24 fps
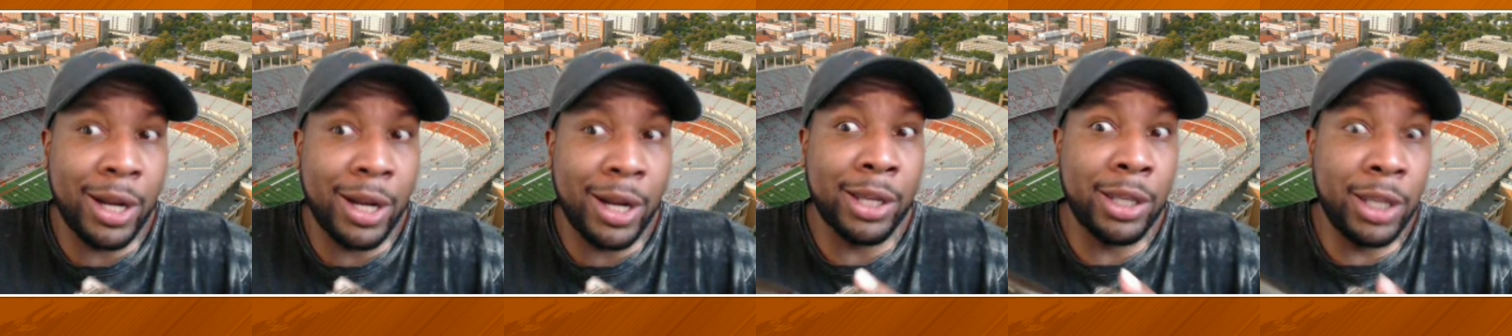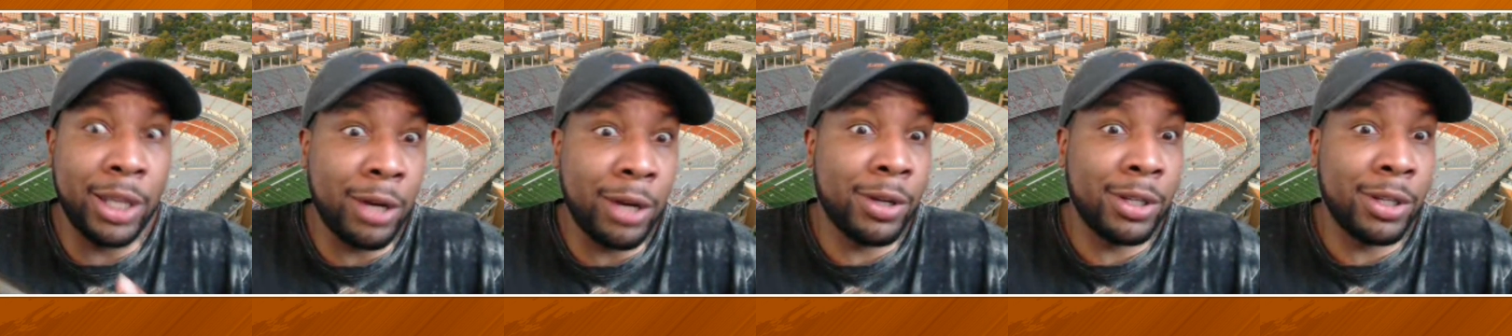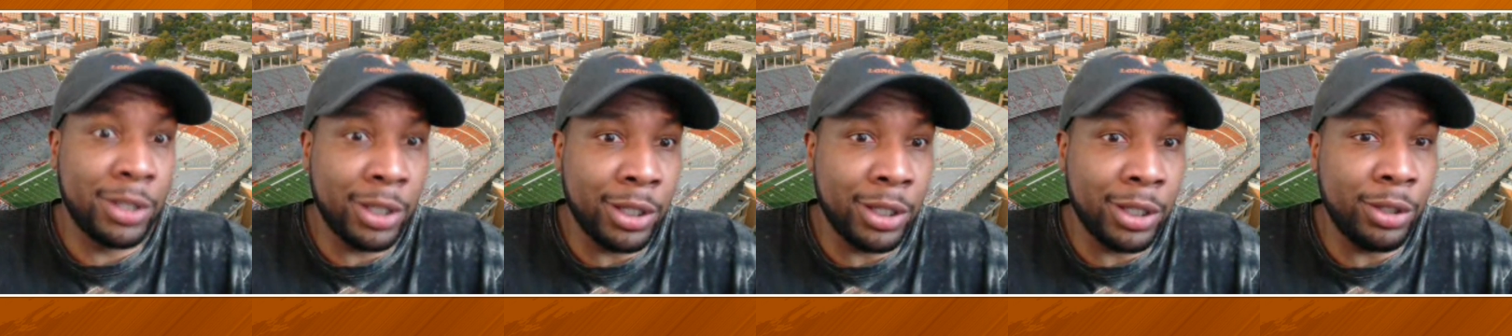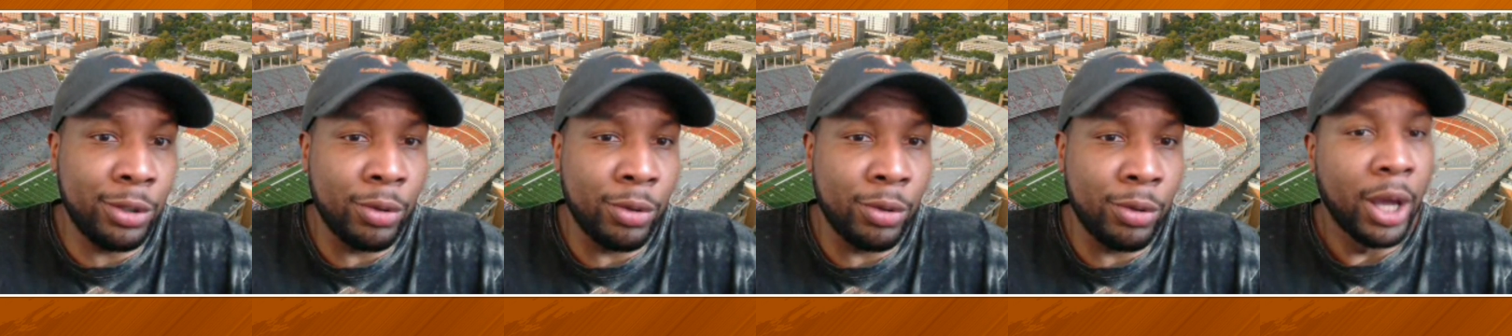And I guarantee
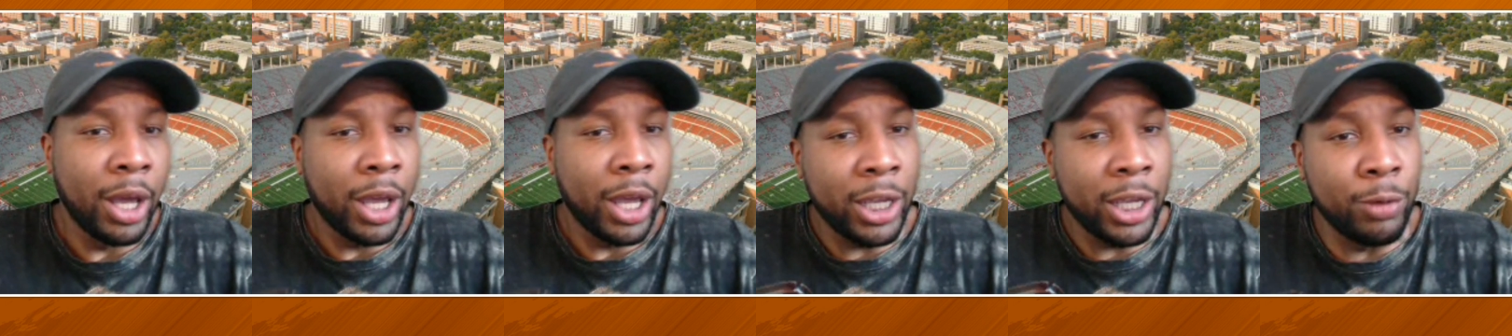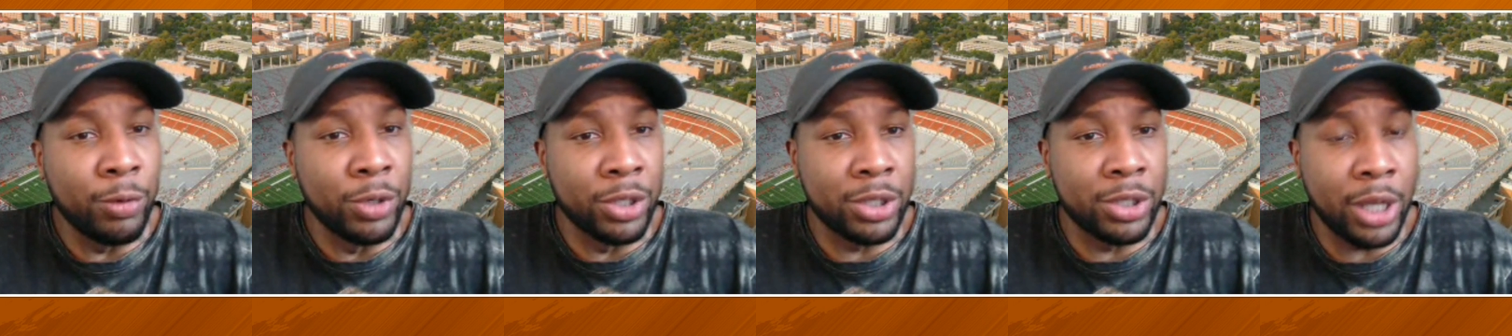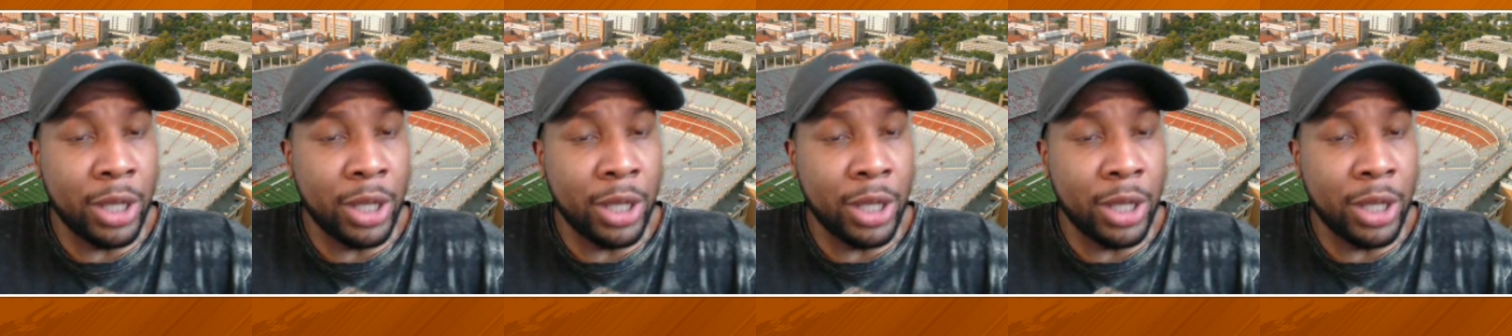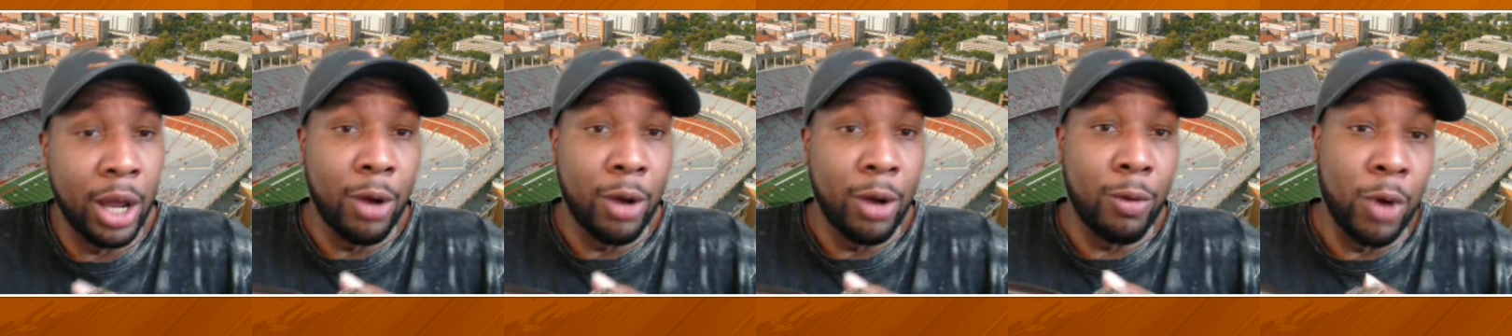you, he would
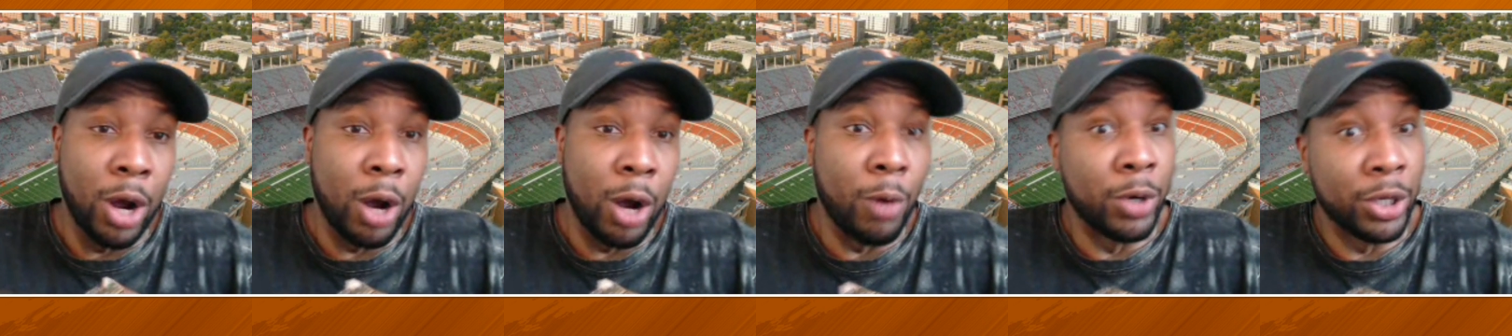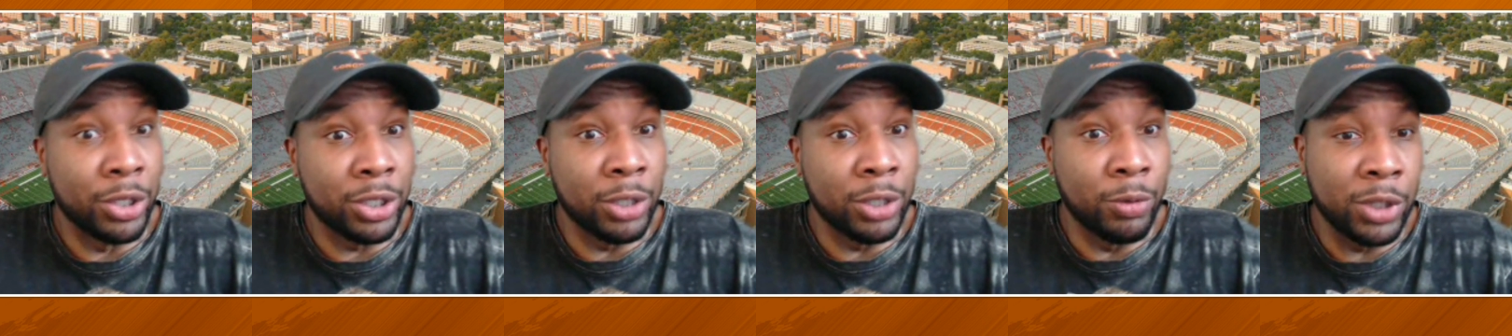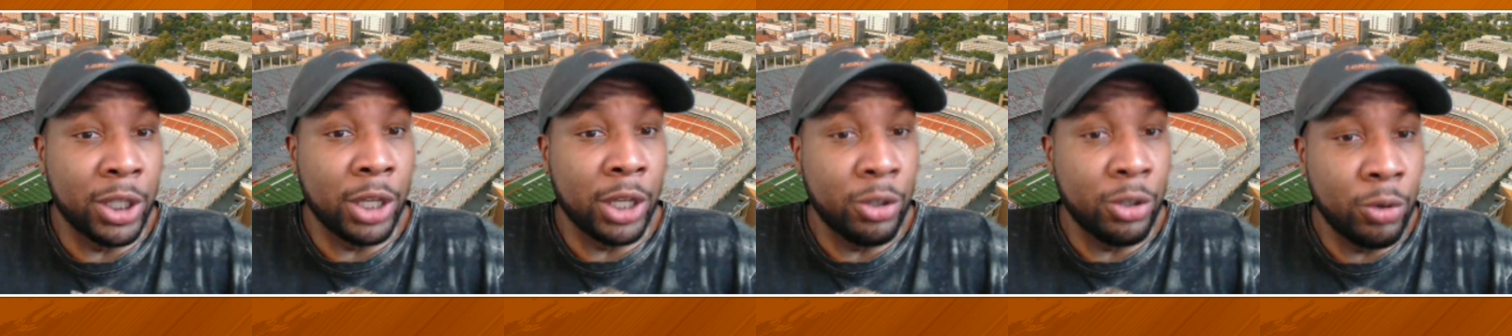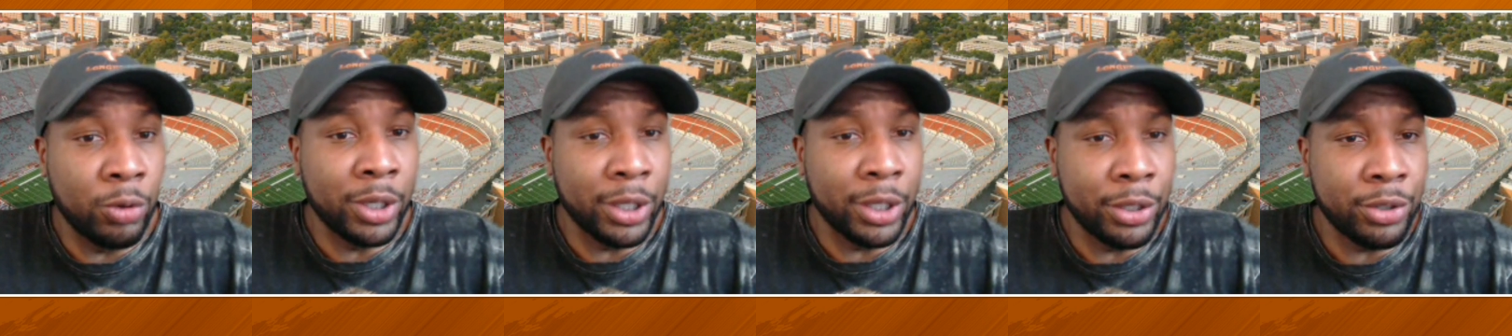say well, I want to see what they
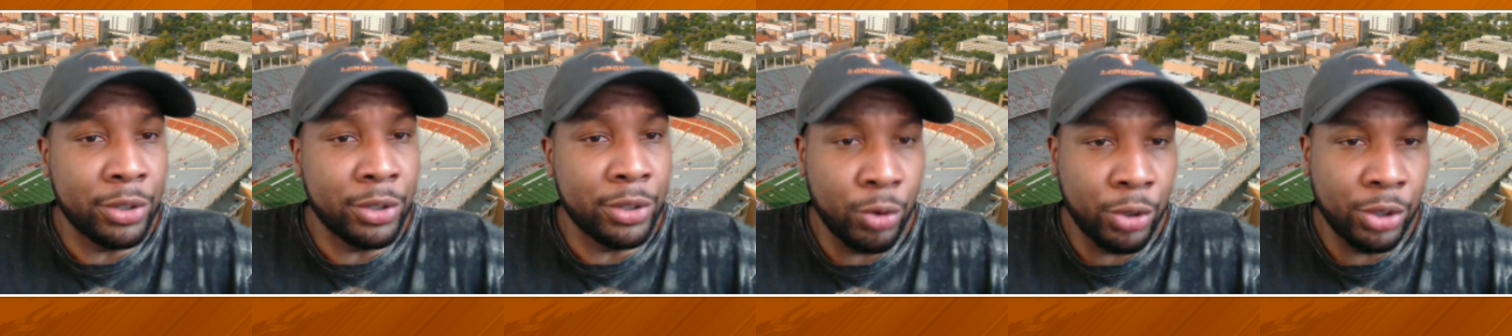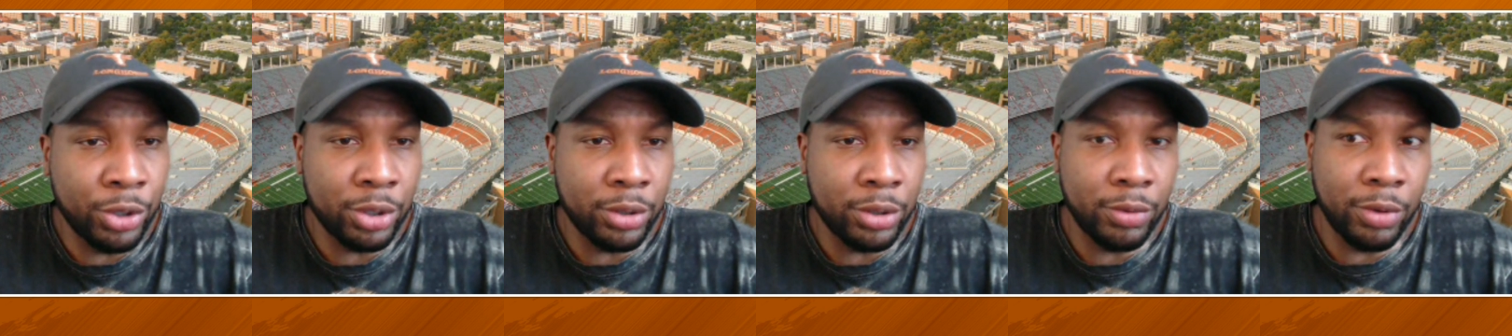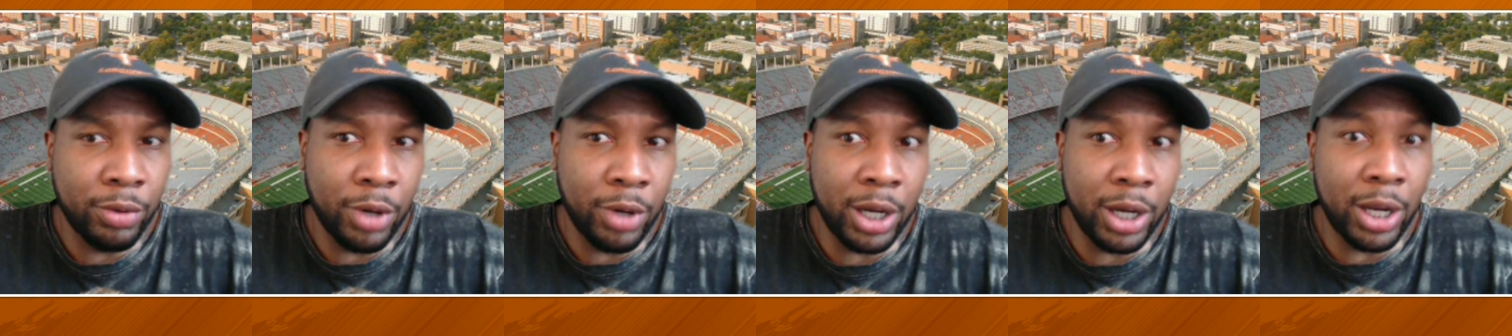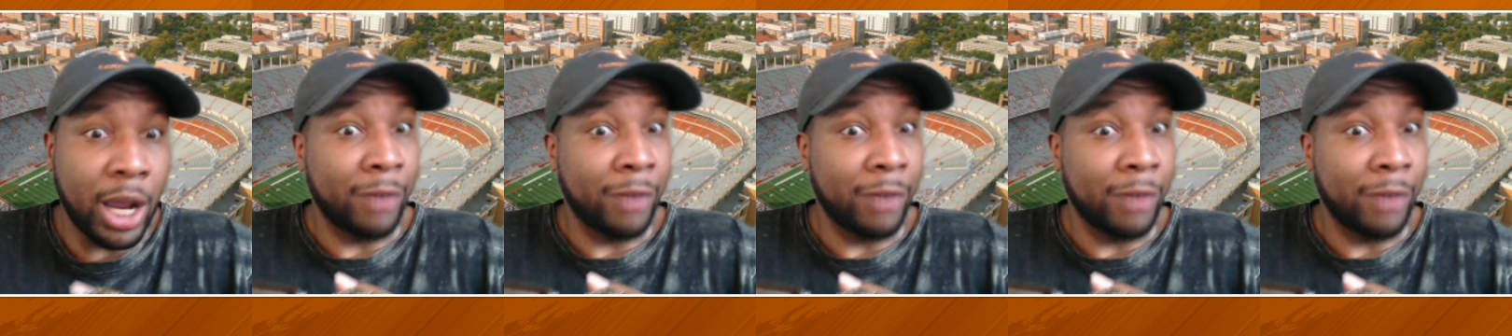do against Georgia, right?